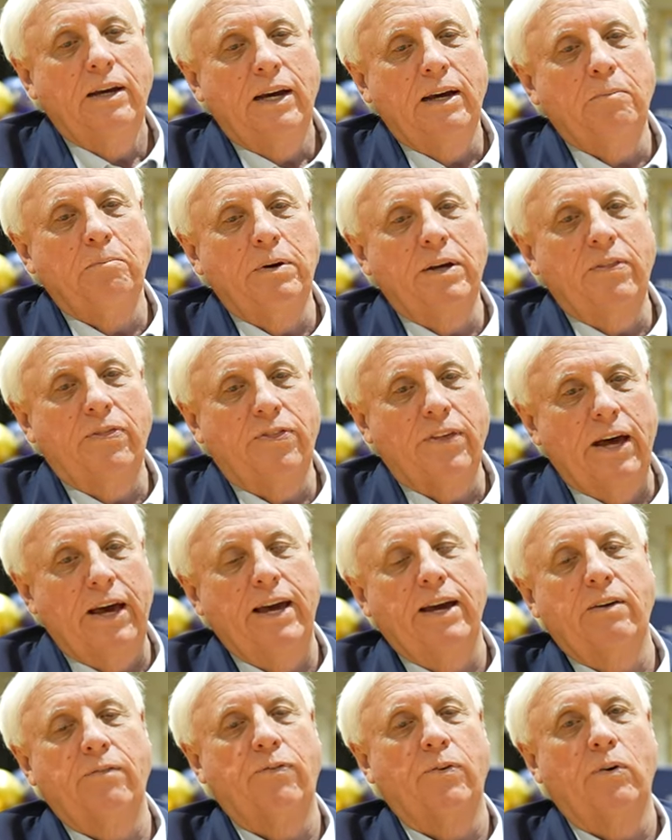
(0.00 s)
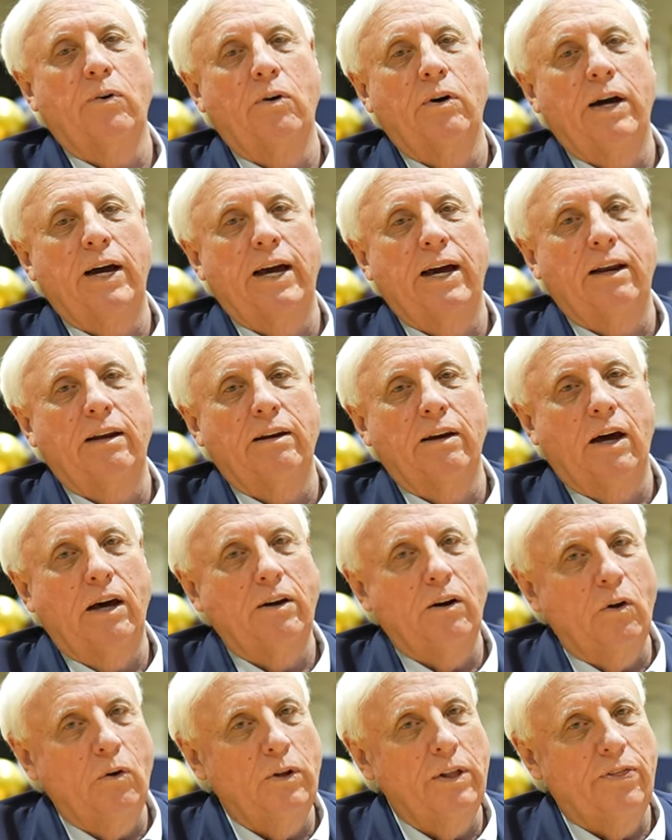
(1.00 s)
and be thankful at
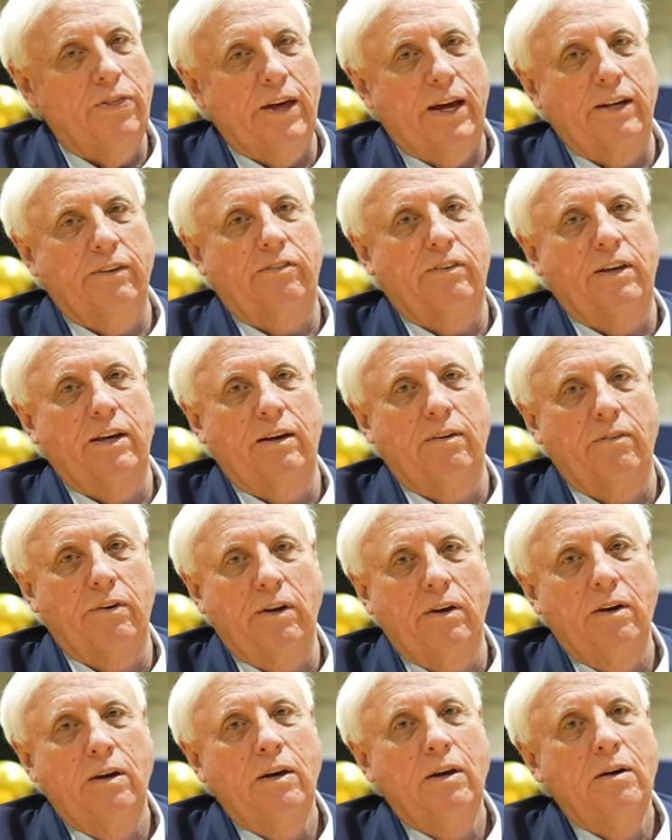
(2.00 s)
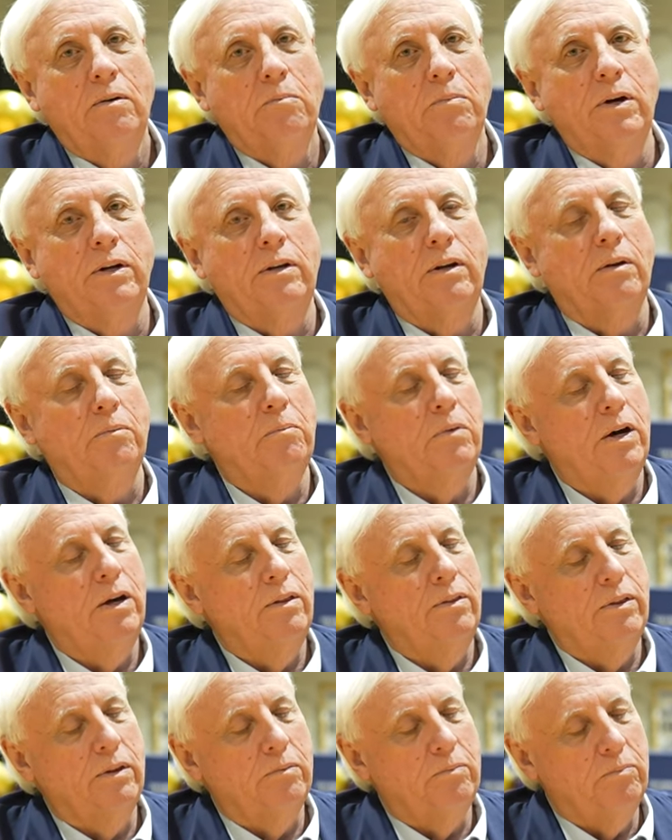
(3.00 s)
not only Thanksgiving, but the
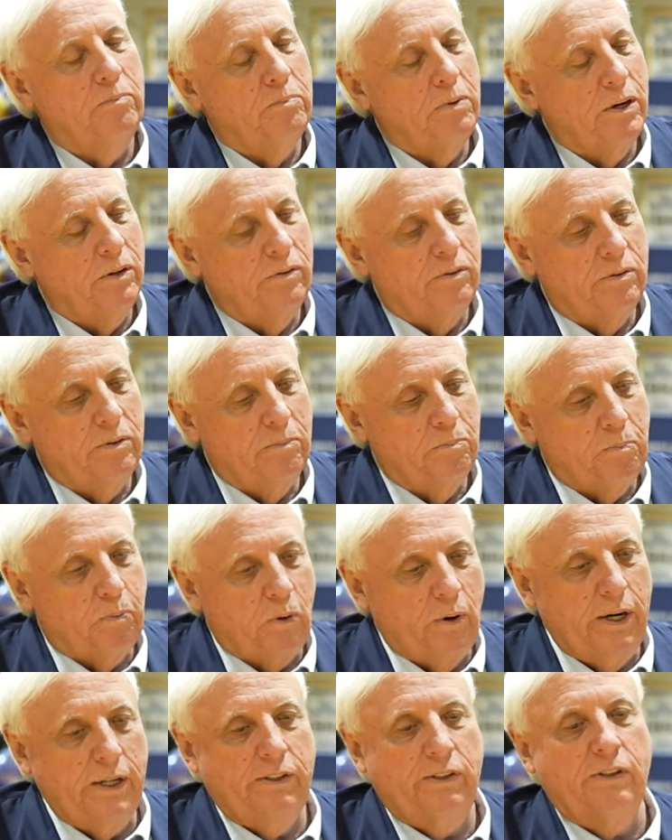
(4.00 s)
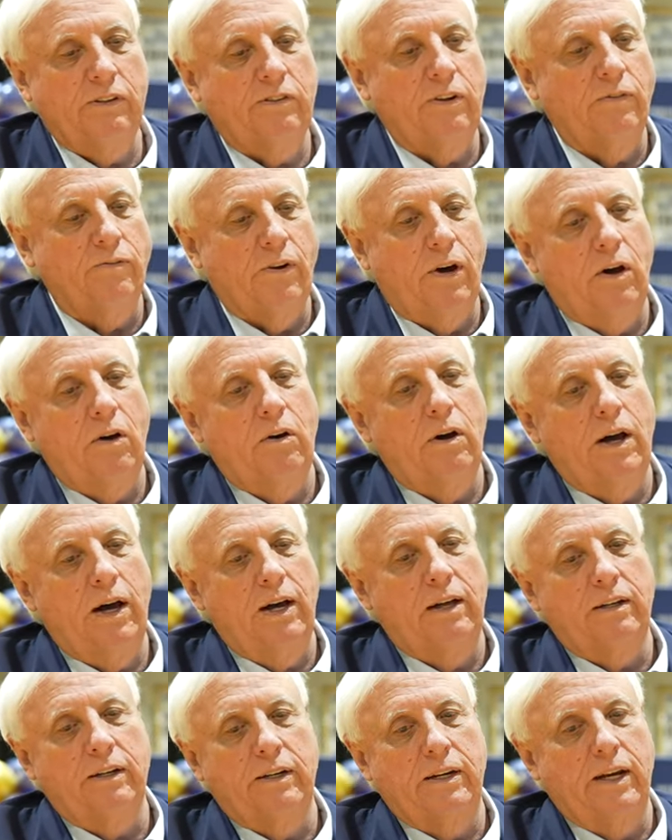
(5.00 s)
most precious of all
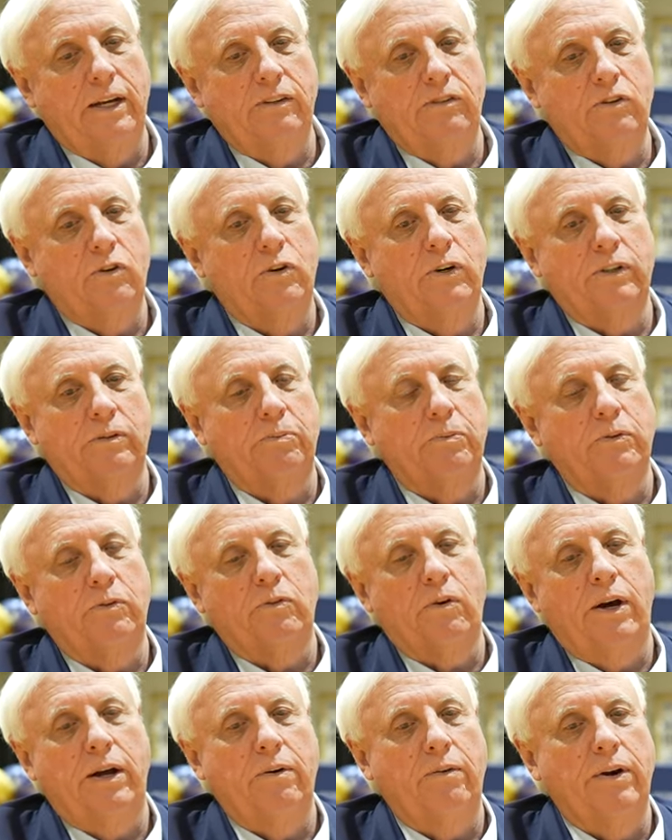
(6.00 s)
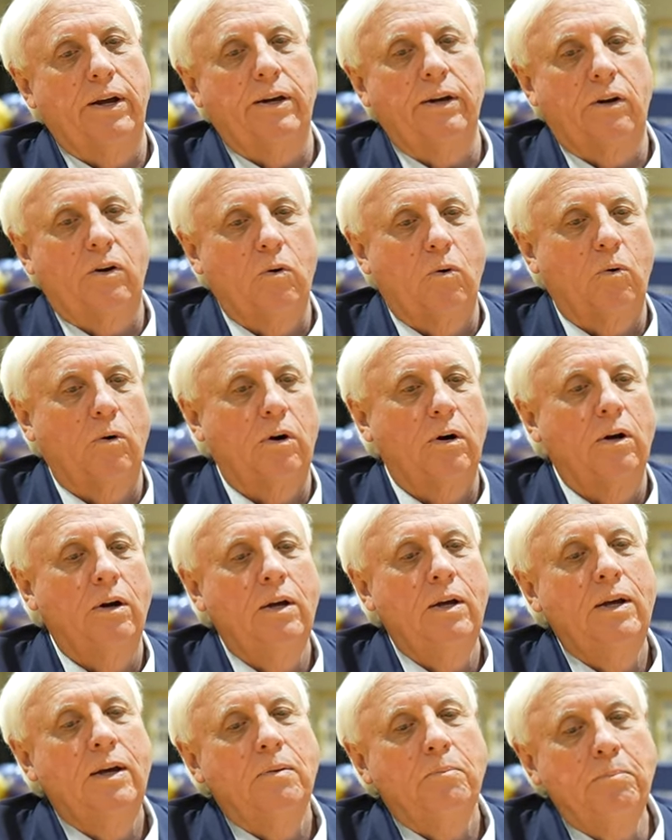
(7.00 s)
holidays, Christmas right around the corner.
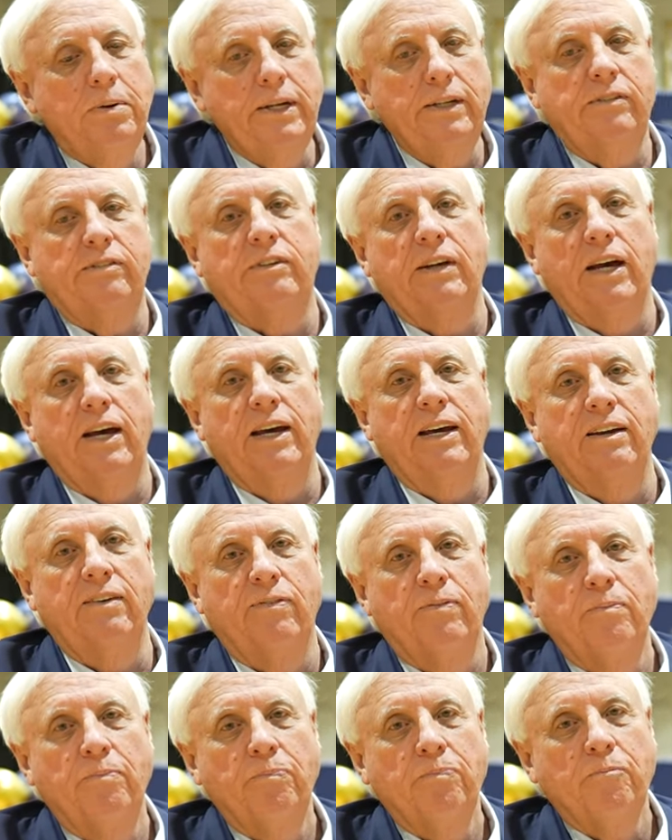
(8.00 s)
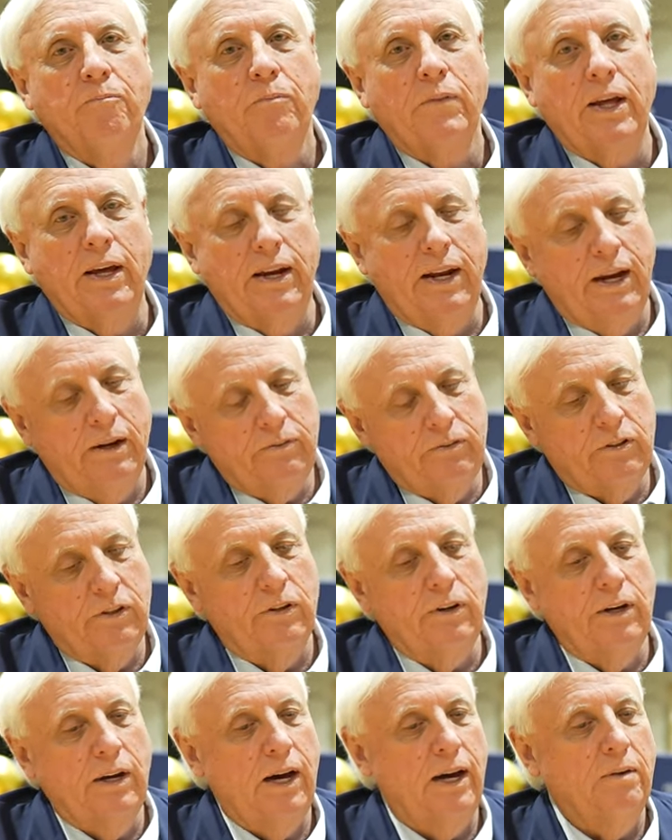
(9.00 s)
Be safe, and
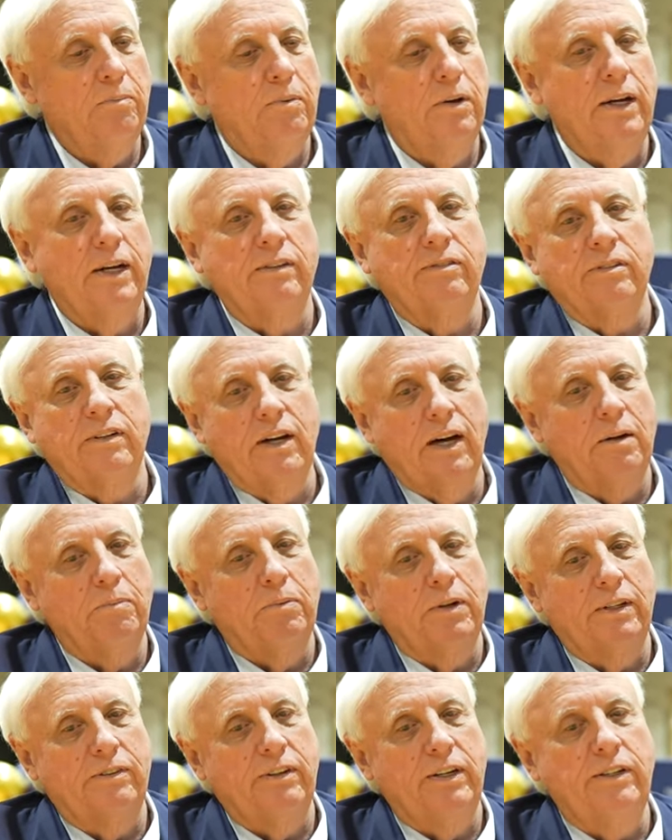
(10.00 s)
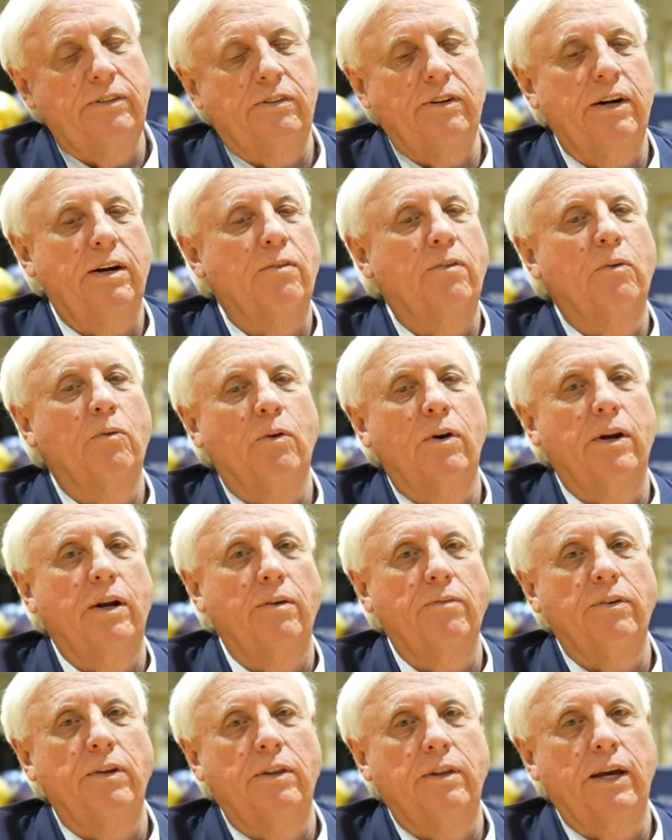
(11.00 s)
absolutely God bless each and every one
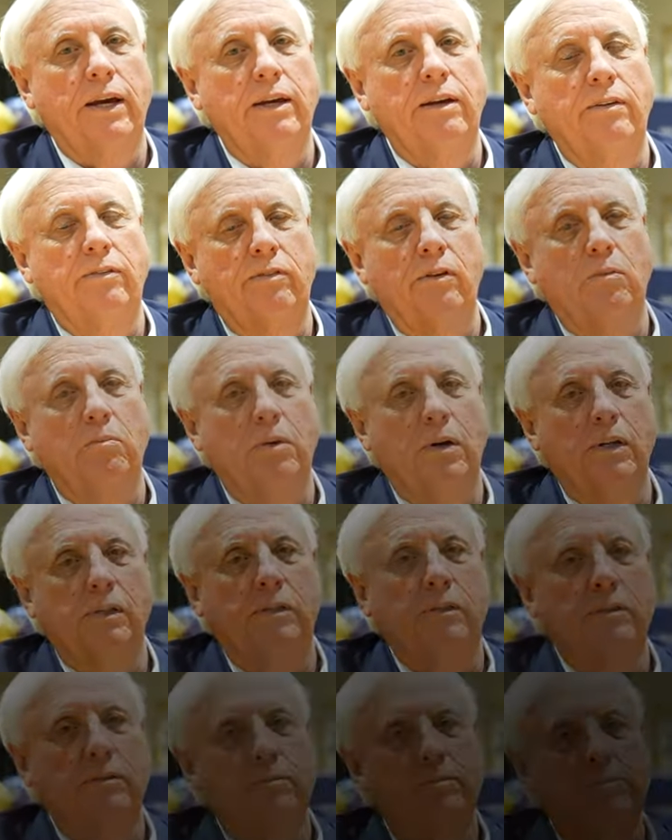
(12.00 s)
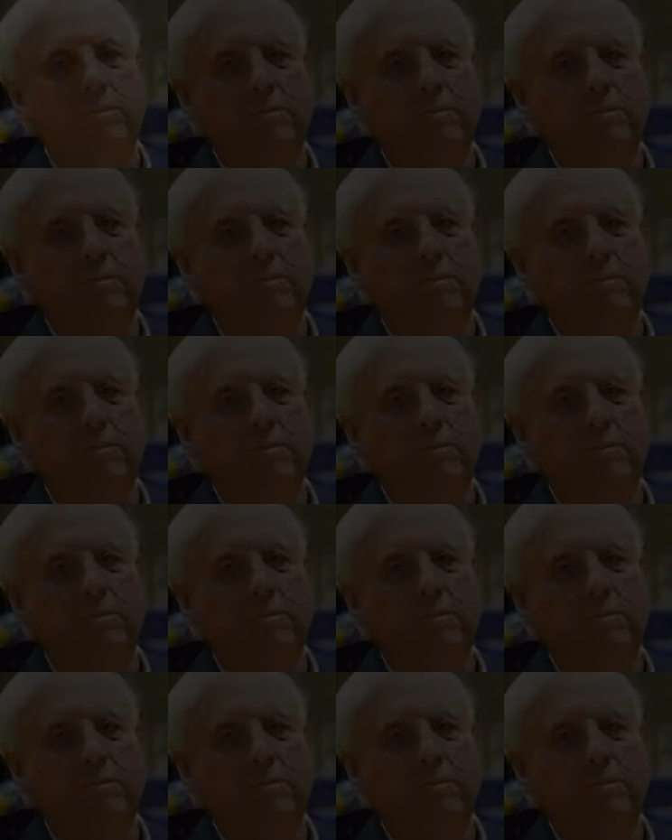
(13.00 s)
of you. Thank you so much.